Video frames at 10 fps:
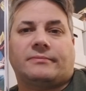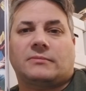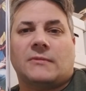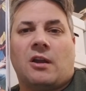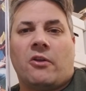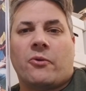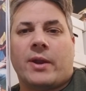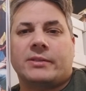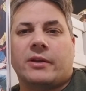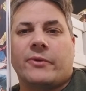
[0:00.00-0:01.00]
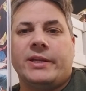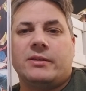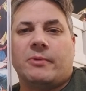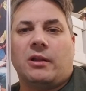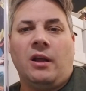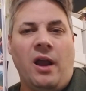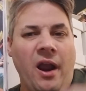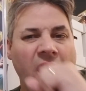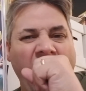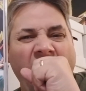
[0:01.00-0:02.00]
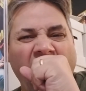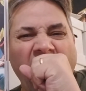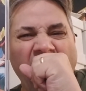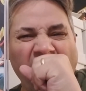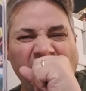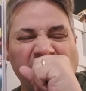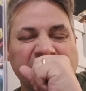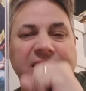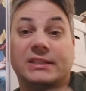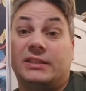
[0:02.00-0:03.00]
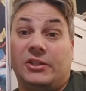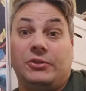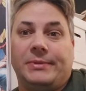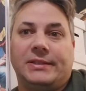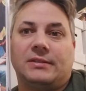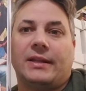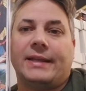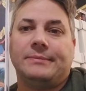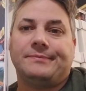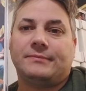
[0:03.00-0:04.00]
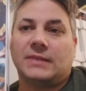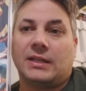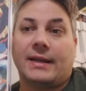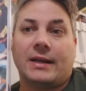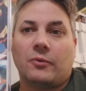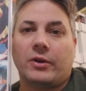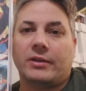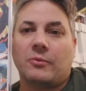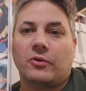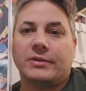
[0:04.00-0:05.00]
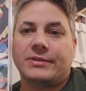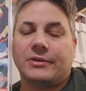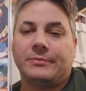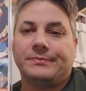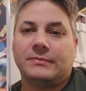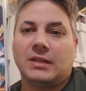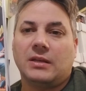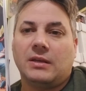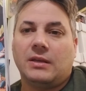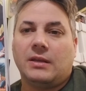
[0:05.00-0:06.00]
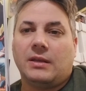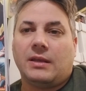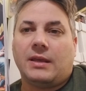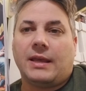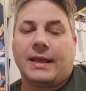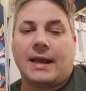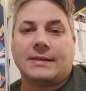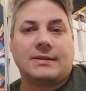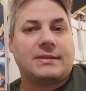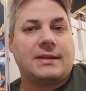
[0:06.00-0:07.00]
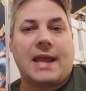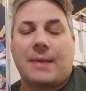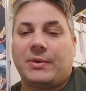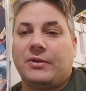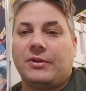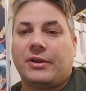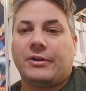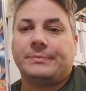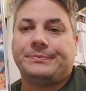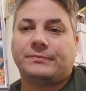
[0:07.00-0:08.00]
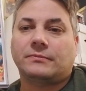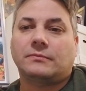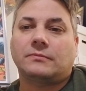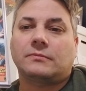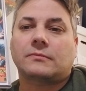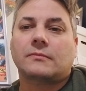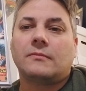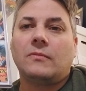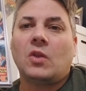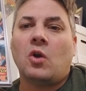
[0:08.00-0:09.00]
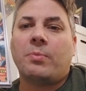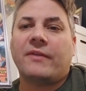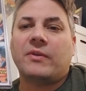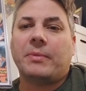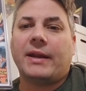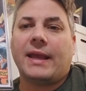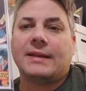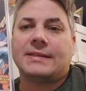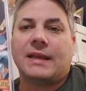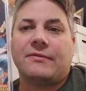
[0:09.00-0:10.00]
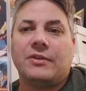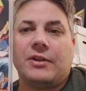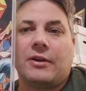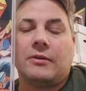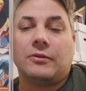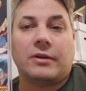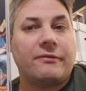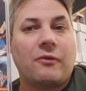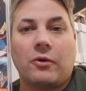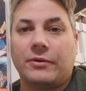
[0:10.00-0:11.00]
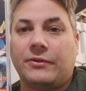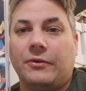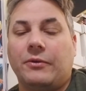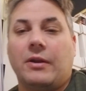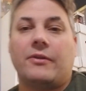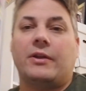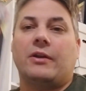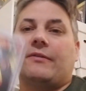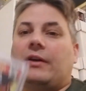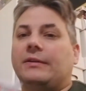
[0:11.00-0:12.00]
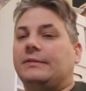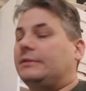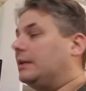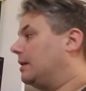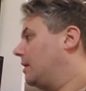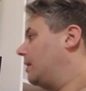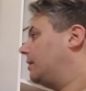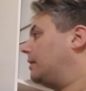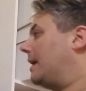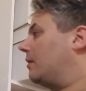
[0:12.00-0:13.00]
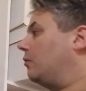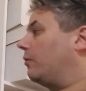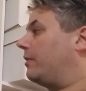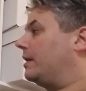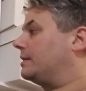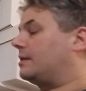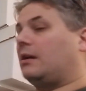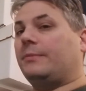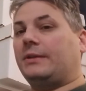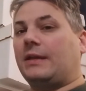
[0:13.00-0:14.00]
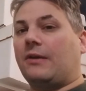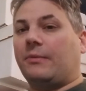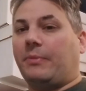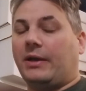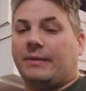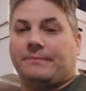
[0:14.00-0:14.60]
all the rest are reachable. Excuse me, it's late, and I got to work in the morning. So, hey guys, listen, Happy New Year. Hope everybody had a safe New Year. Looking forward to another year of hunting. A lot of cool things coming down the pipe.